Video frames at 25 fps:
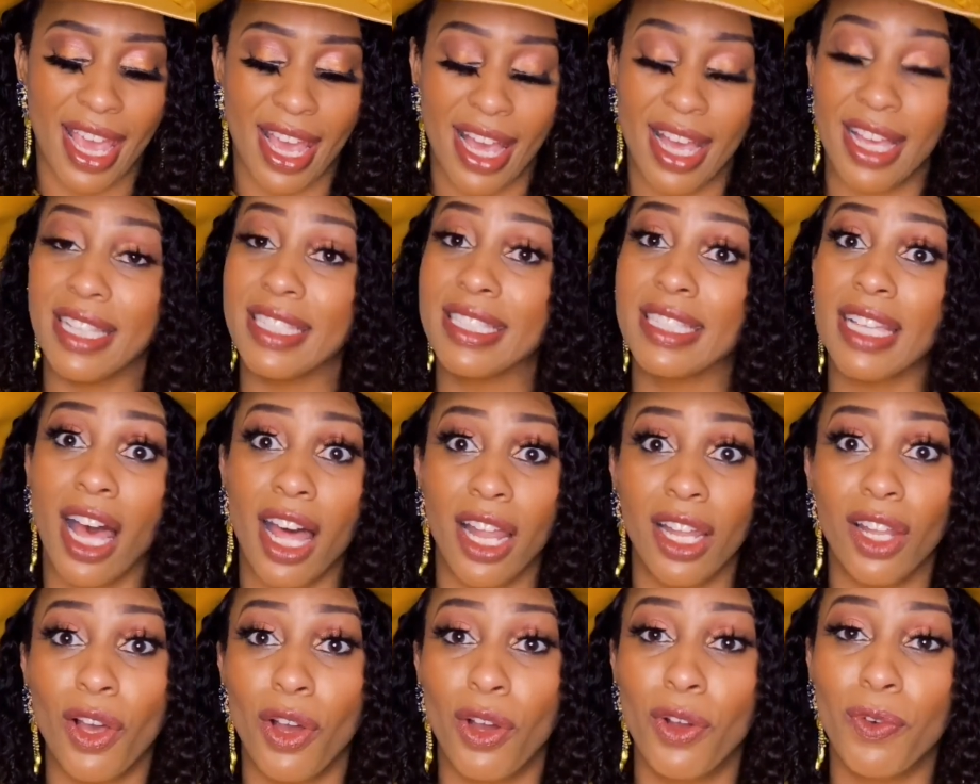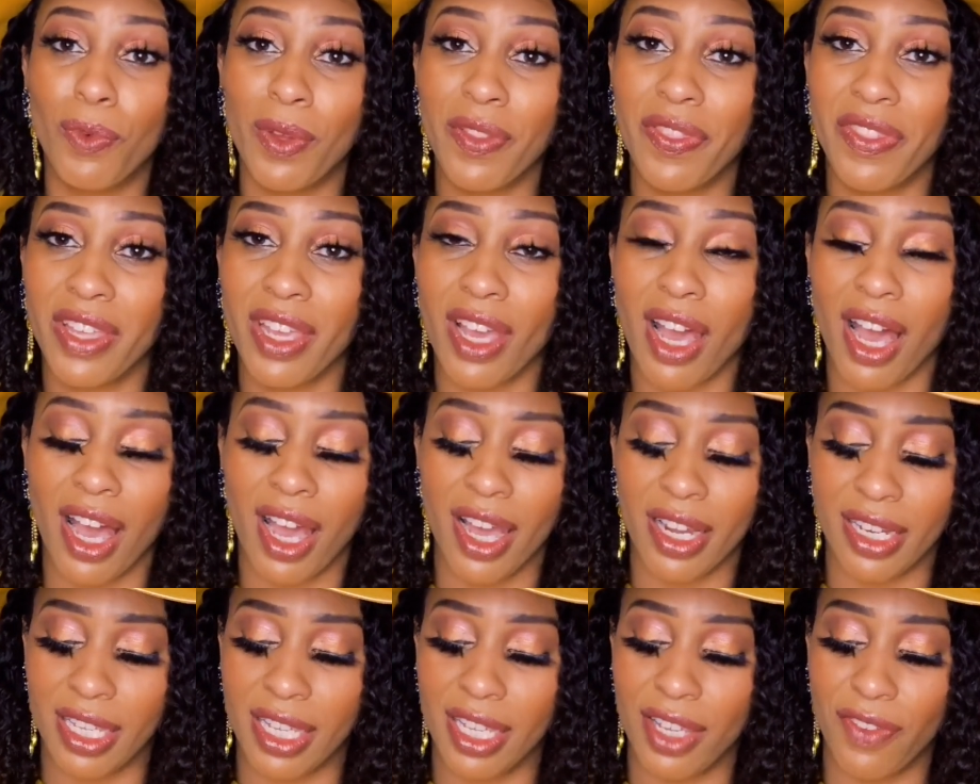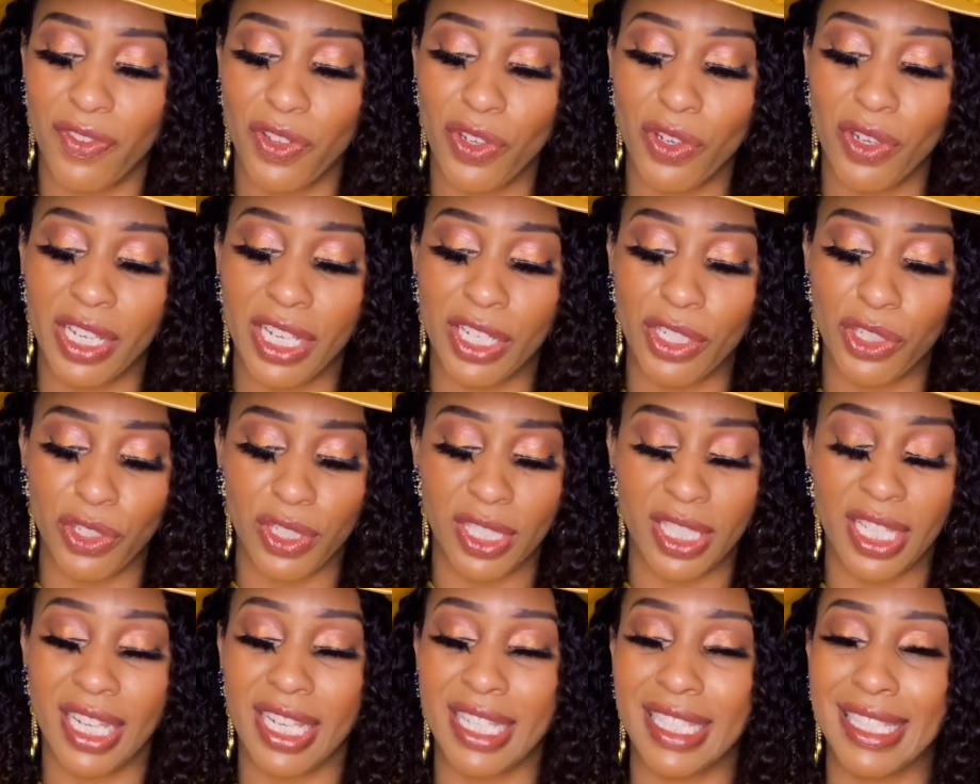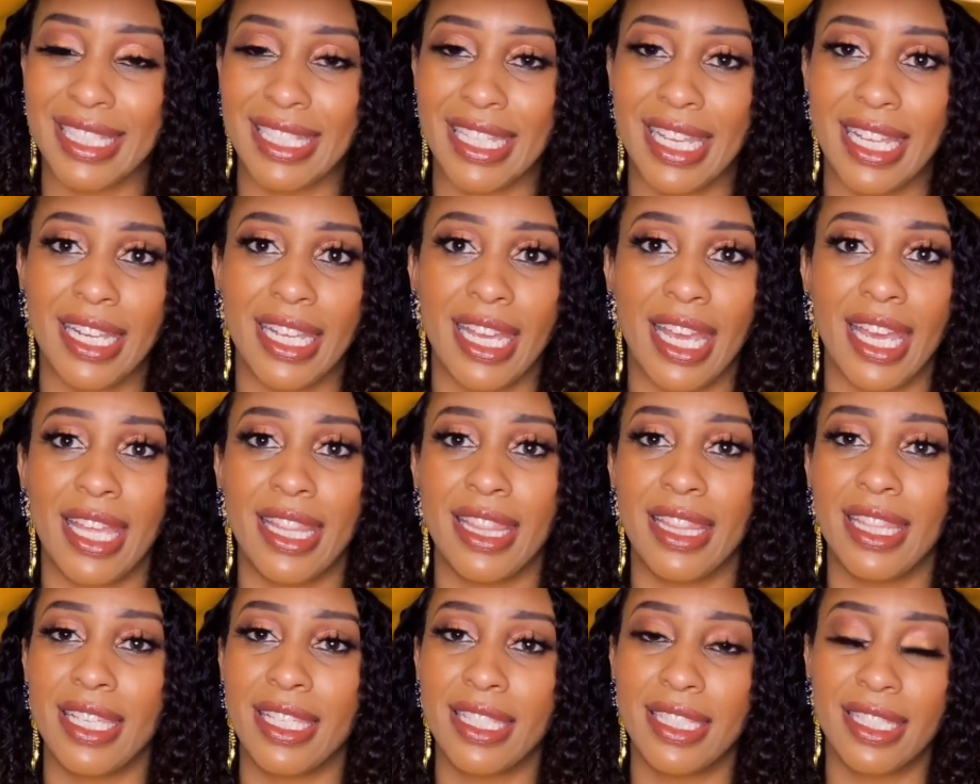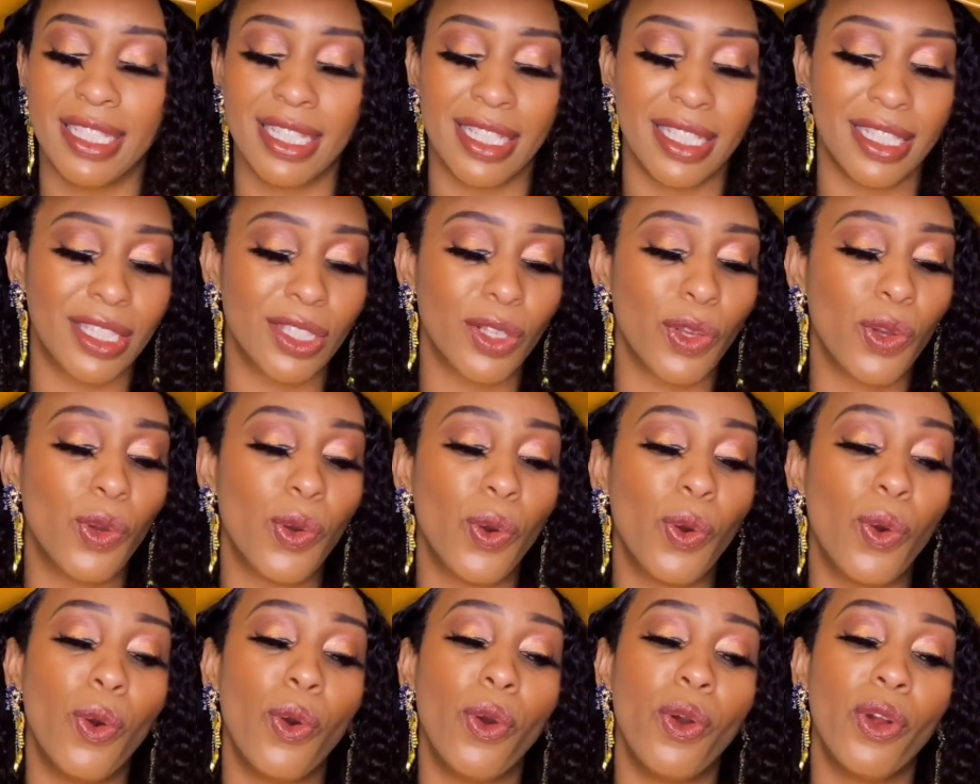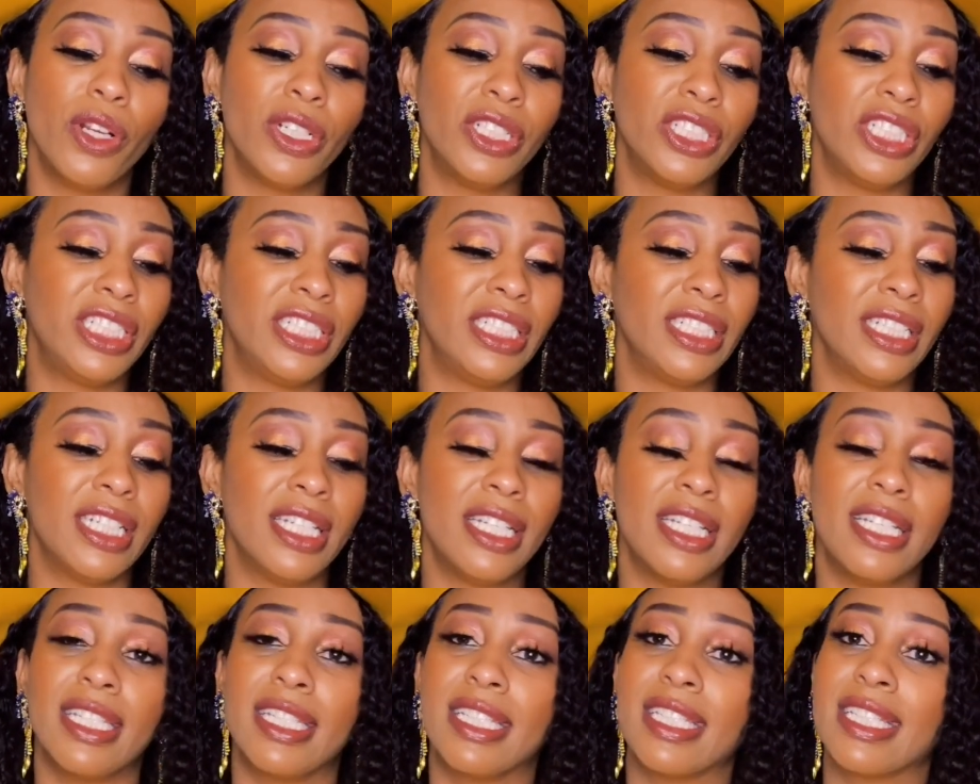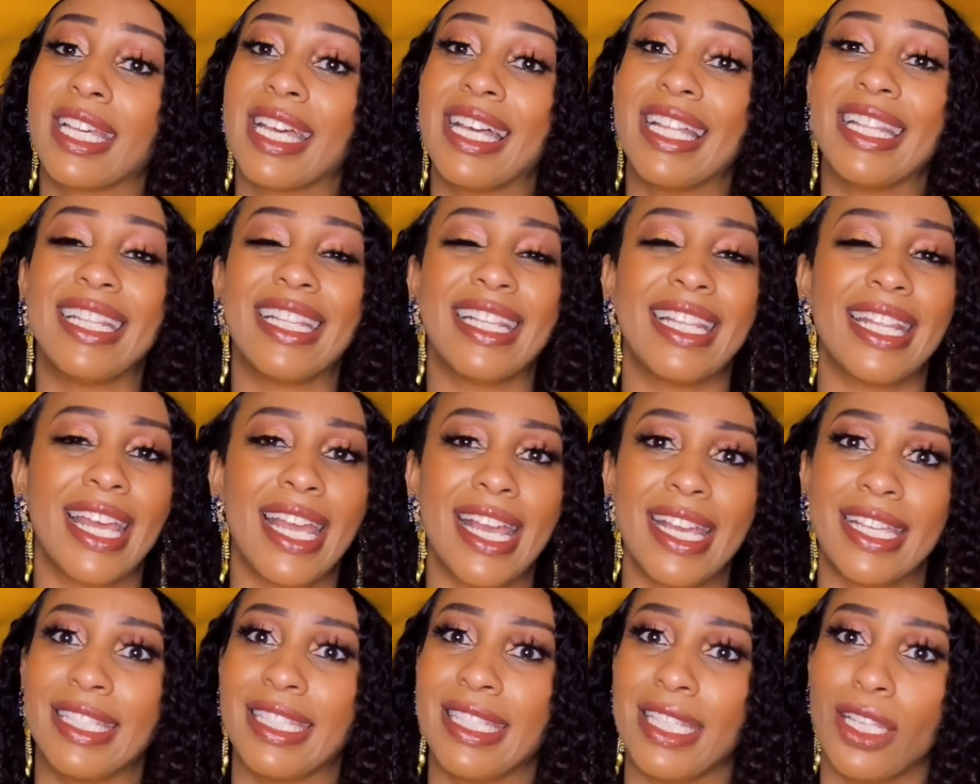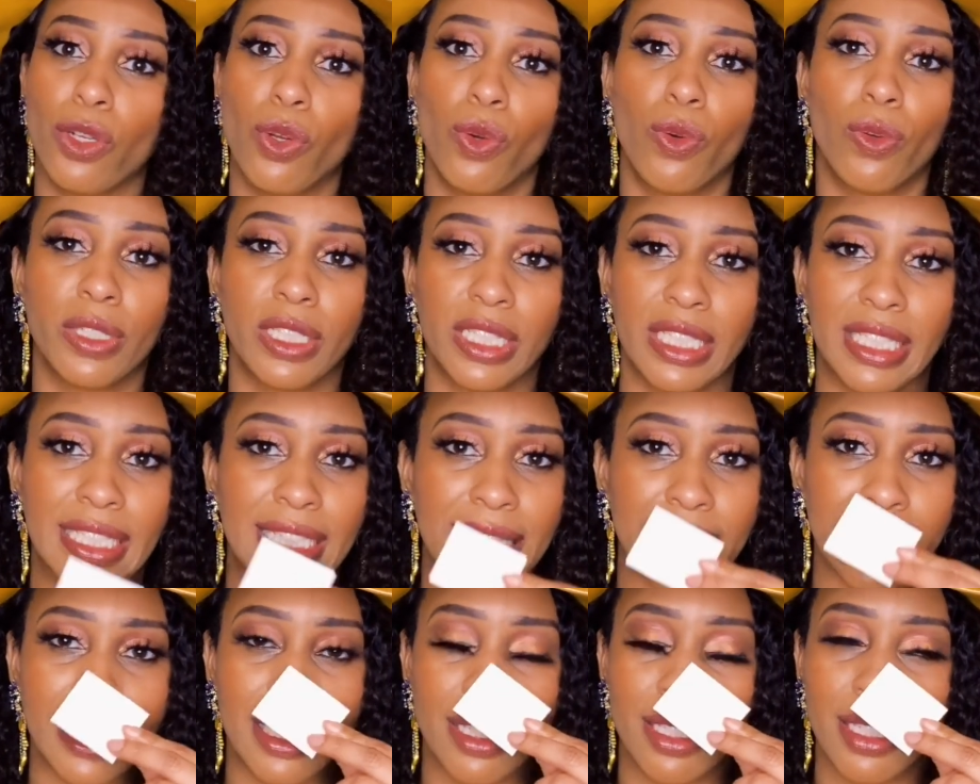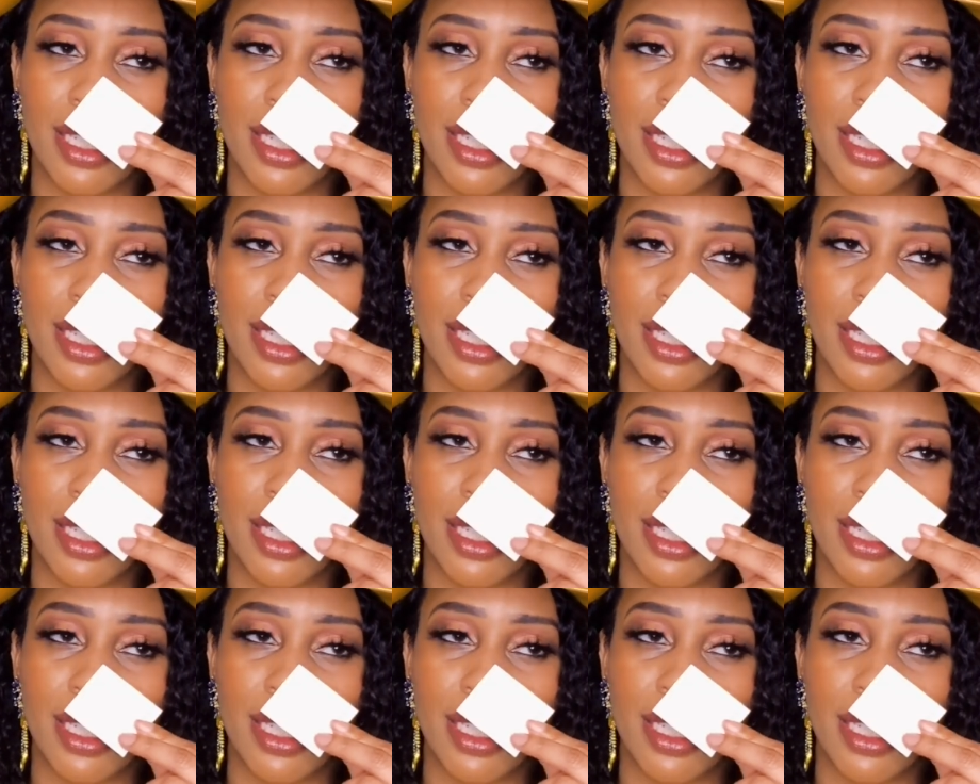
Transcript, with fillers: as, along with the Ani if you're interested in seeing it. And this is gorgeous, classy gorgeousness.